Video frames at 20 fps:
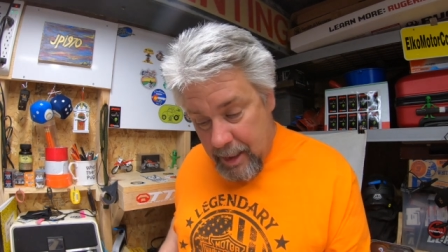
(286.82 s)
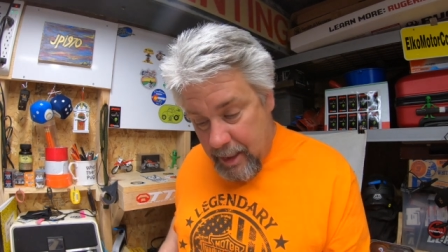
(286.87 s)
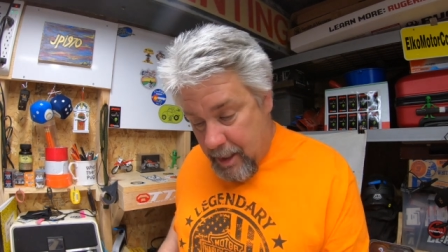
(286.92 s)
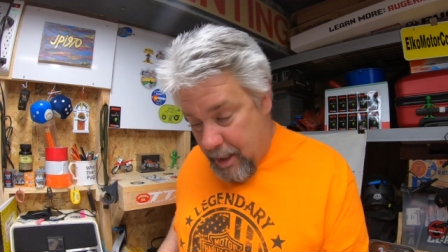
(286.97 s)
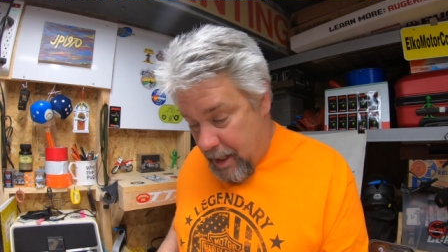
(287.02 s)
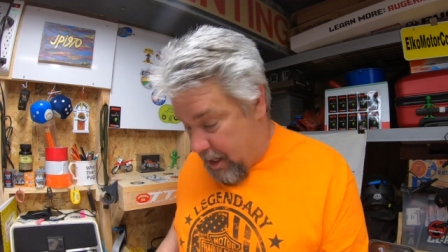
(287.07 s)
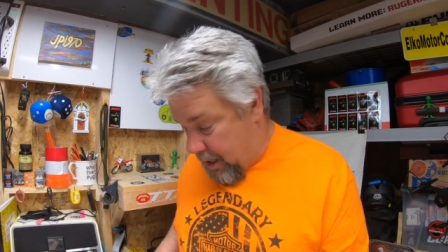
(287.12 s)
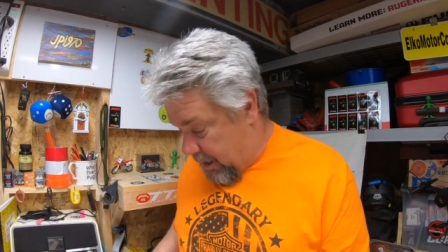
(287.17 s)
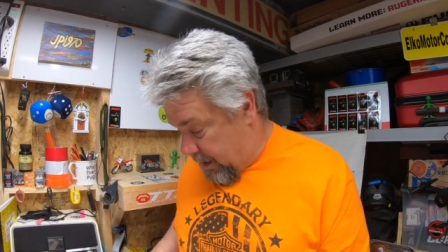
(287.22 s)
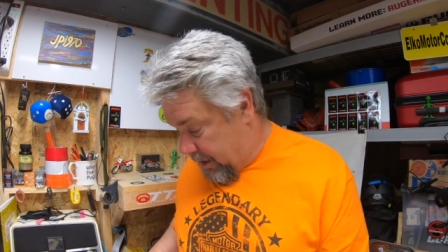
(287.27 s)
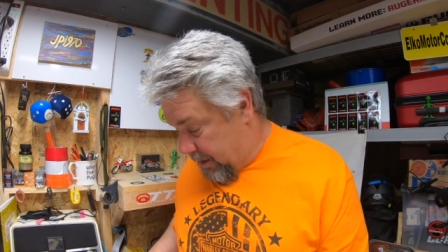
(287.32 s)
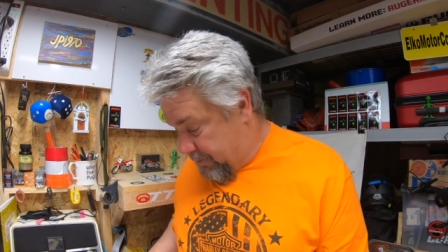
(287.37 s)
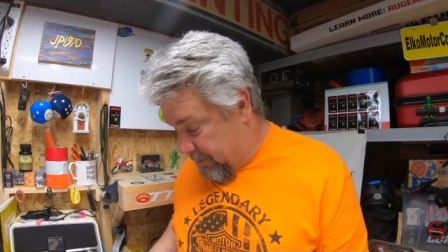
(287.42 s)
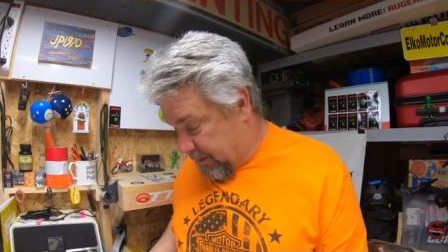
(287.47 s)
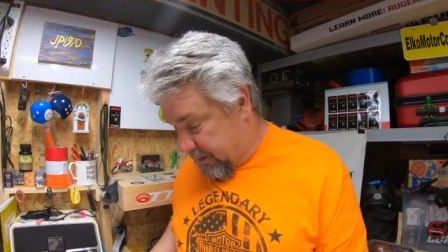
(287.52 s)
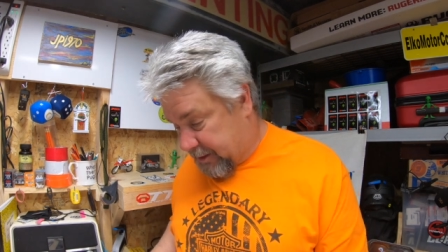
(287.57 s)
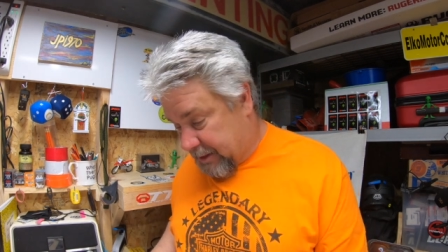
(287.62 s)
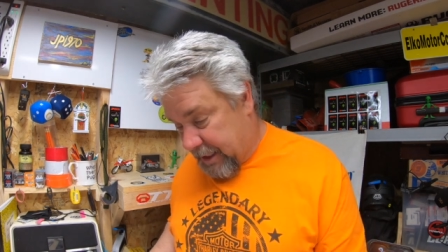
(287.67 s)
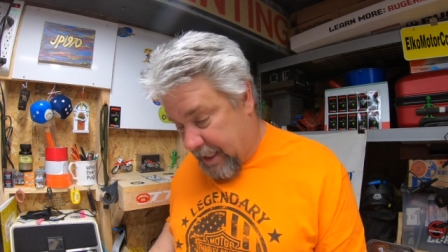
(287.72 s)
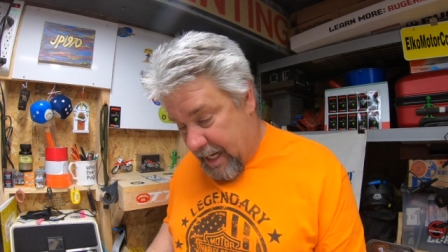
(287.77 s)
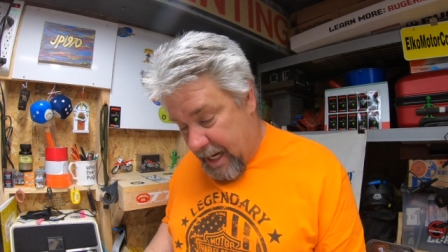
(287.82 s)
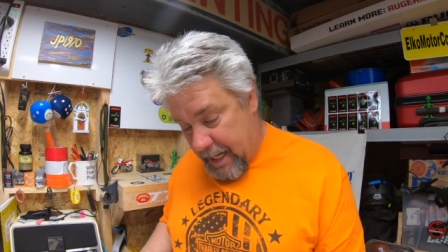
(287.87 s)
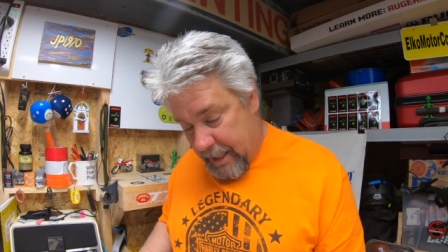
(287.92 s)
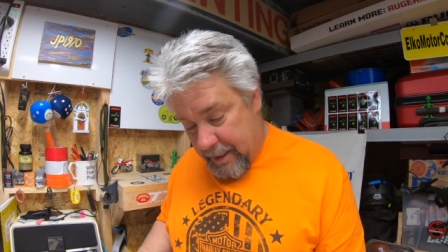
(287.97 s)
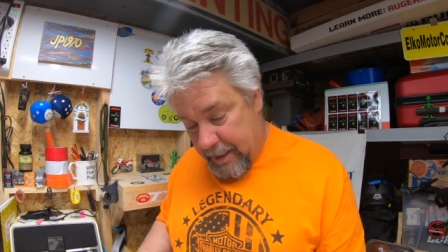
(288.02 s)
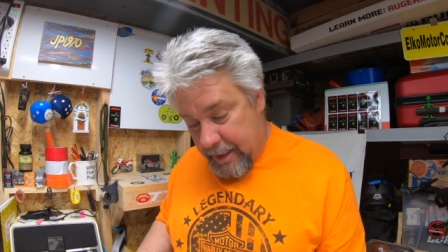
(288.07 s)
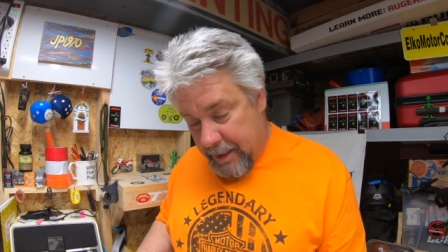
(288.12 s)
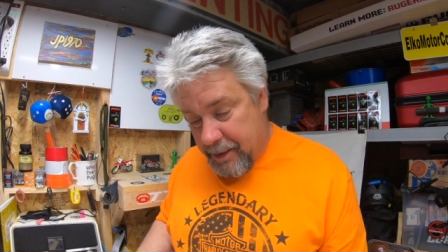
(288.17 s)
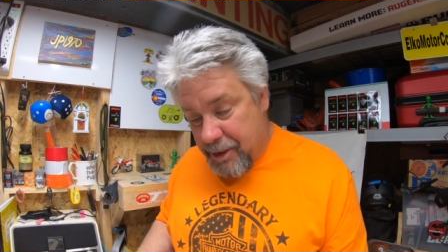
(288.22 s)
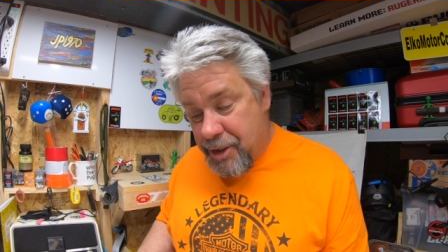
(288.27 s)
Uh, he must have gotten
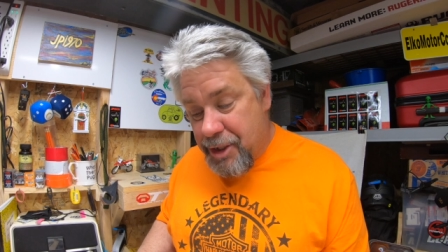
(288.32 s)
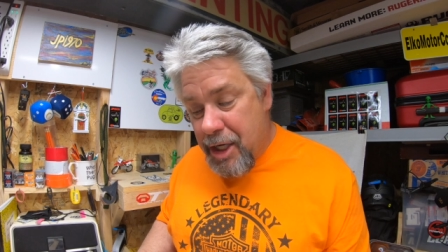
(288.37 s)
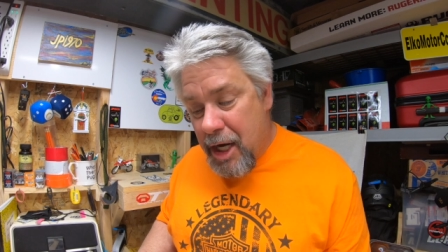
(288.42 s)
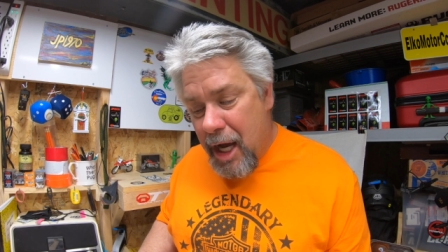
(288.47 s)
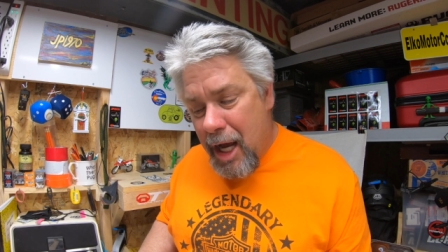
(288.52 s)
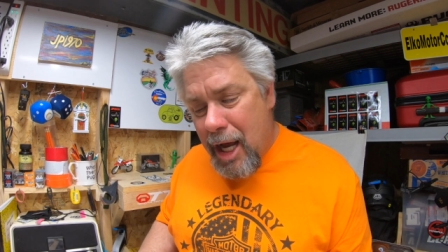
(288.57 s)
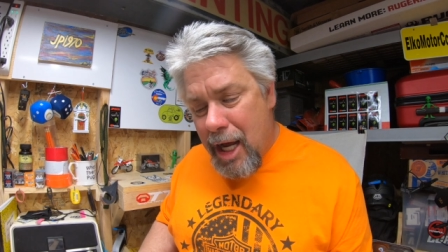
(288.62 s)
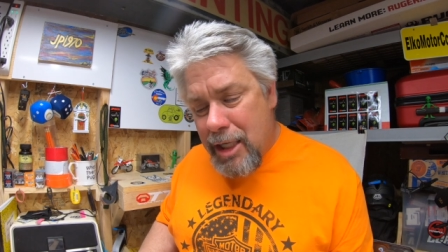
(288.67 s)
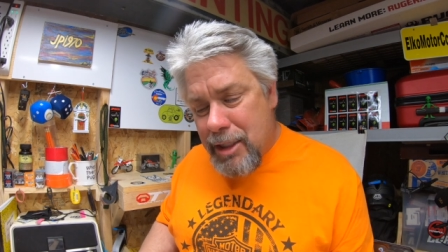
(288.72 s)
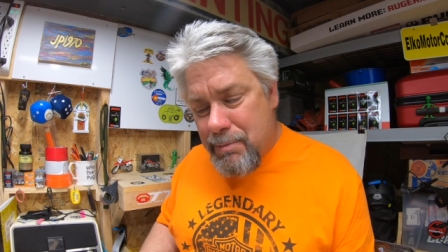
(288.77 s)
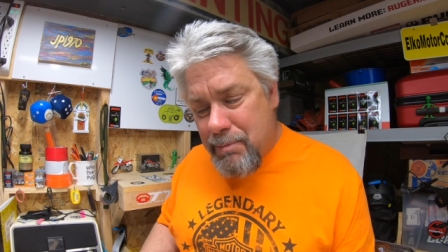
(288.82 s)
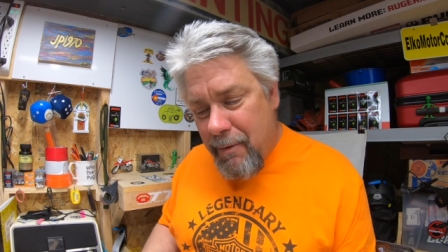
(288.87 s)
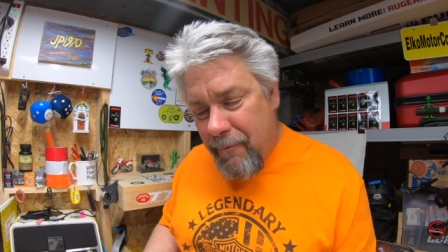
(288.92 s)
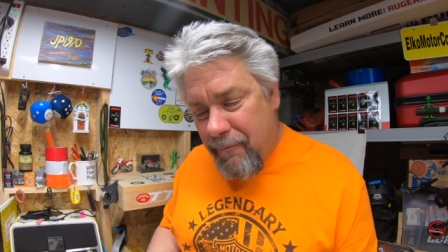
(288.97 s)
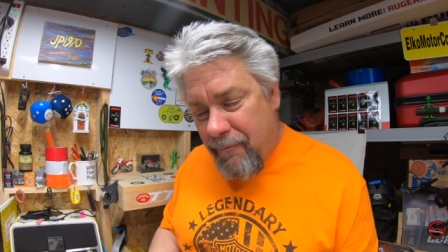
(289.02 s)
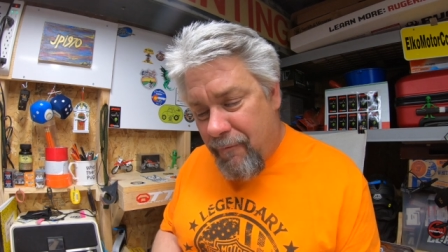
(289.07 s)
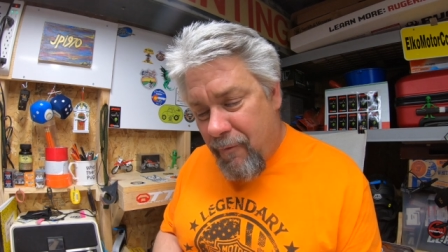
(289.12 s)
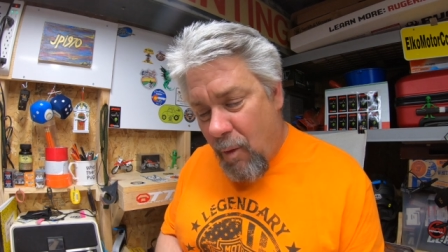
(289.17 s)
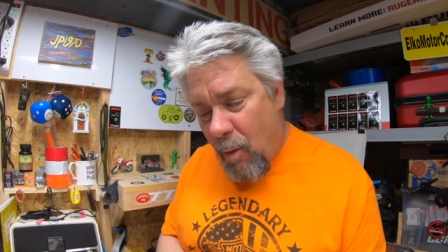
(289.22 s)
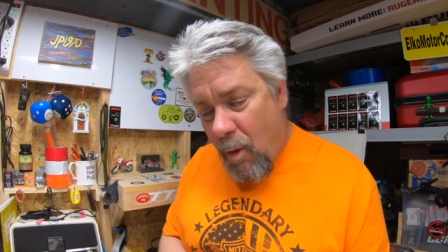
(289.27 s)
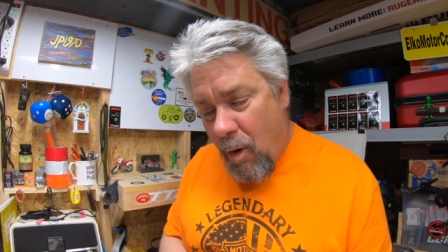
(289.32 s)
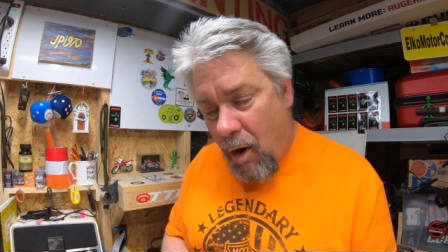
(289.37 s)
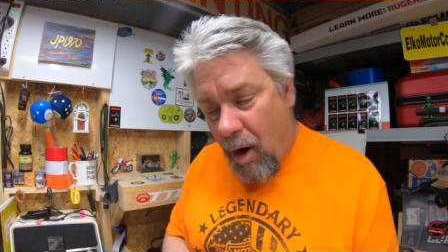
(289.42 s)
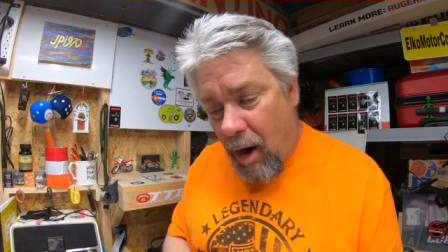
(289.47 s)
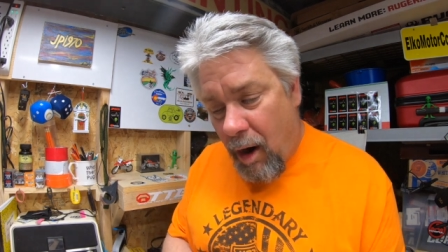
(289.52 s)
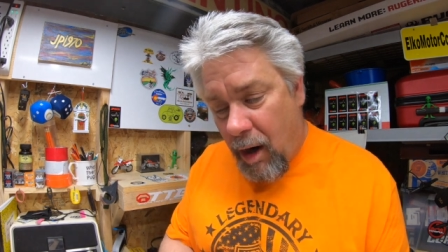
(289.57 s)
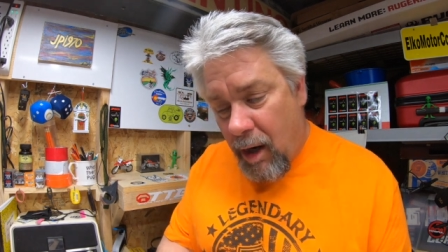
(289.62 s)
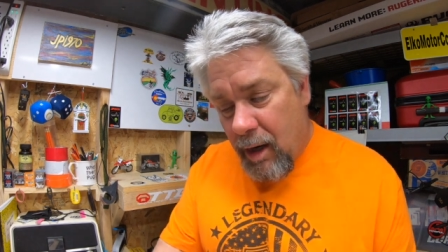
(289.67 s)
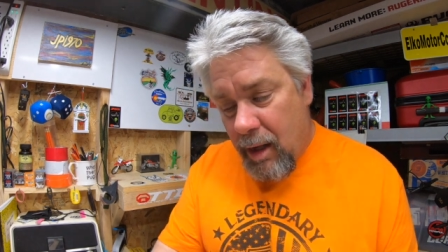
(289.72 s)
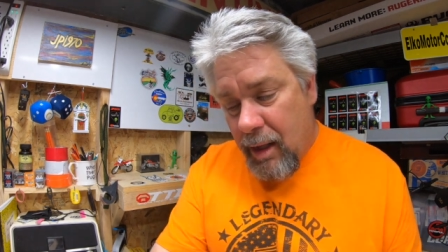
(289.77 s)
in just
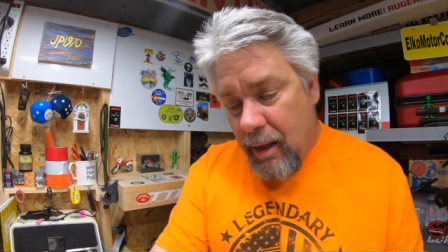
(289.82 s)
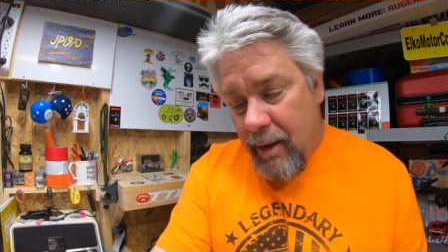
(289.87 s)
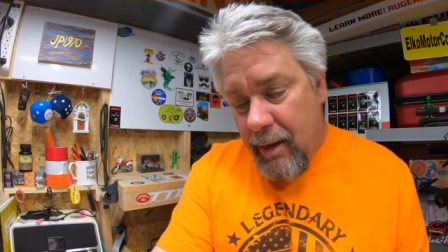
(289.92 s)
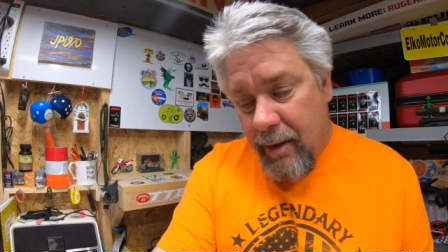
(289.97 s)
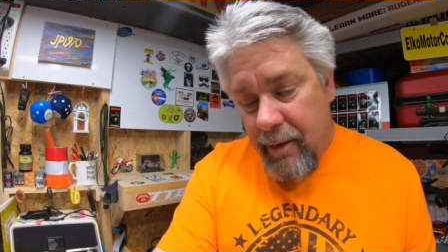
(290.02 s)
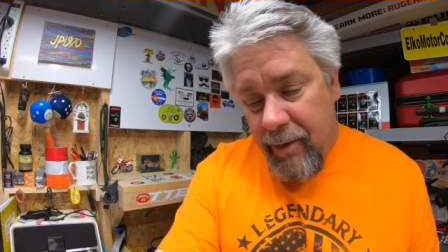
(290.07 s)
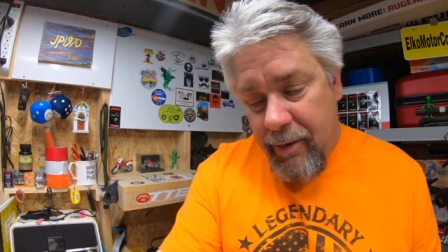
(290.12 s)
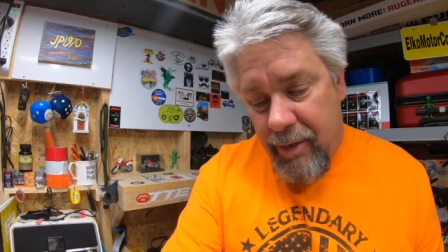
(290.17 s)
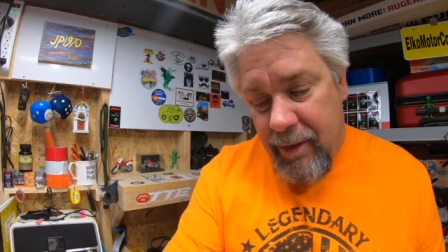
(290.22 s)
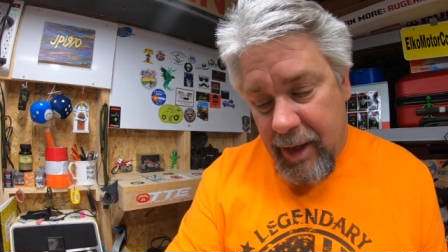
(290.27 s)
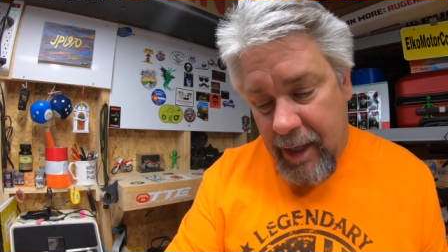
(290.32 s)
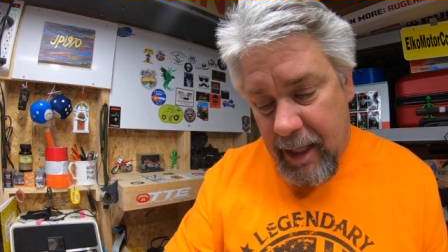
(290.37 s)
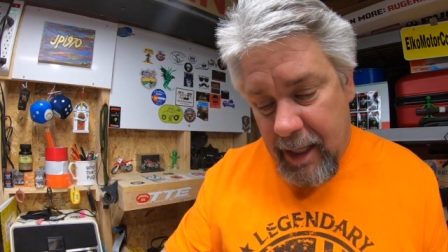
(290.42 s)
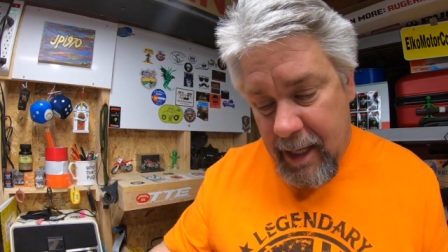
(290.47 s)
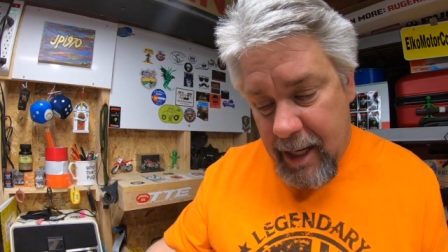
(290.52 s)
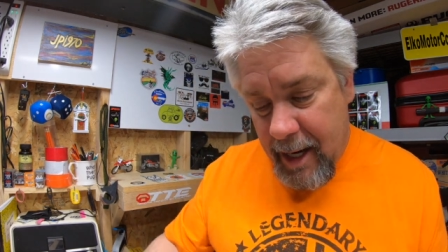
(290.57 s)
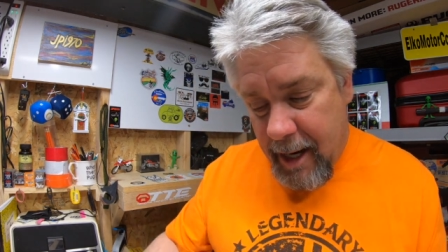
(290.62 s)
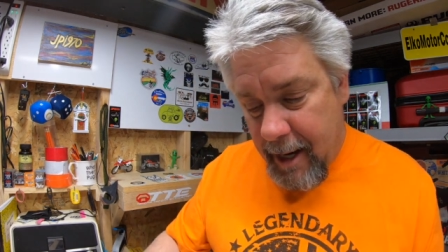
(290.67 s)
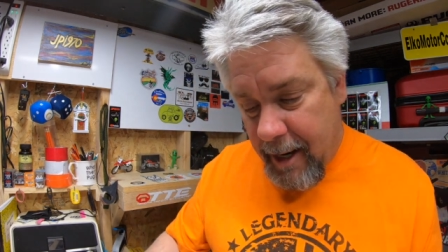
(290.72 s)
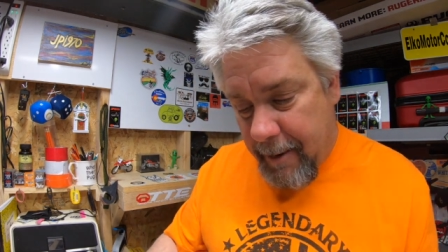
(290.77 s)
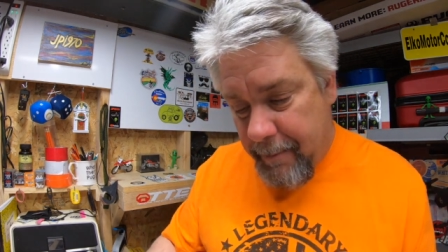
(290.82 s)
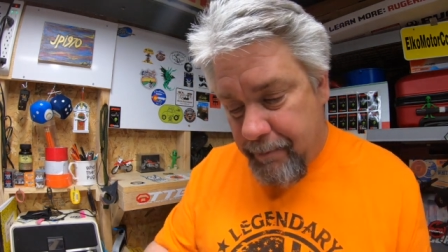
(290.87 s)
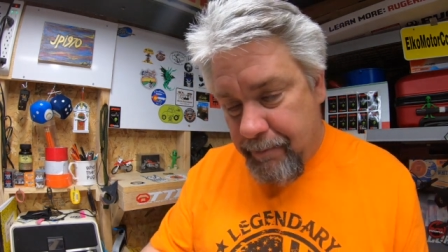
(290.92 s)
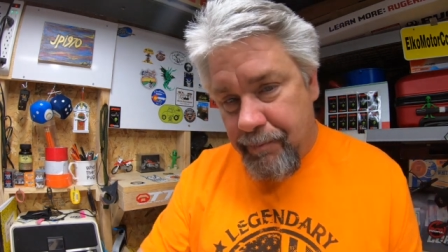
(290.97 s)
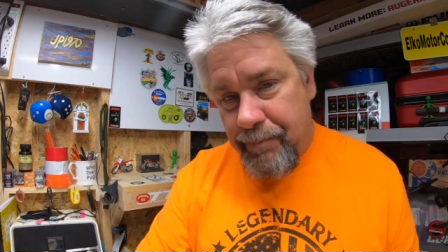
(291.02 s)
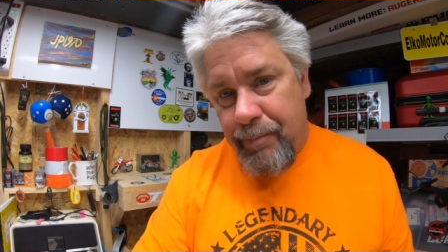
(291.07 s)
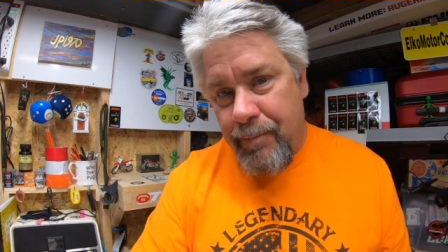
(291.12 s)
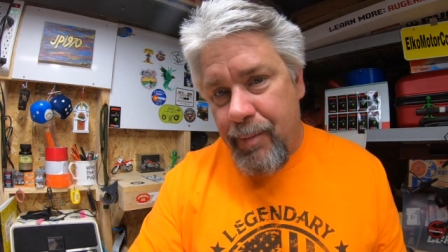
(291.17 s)
before the um,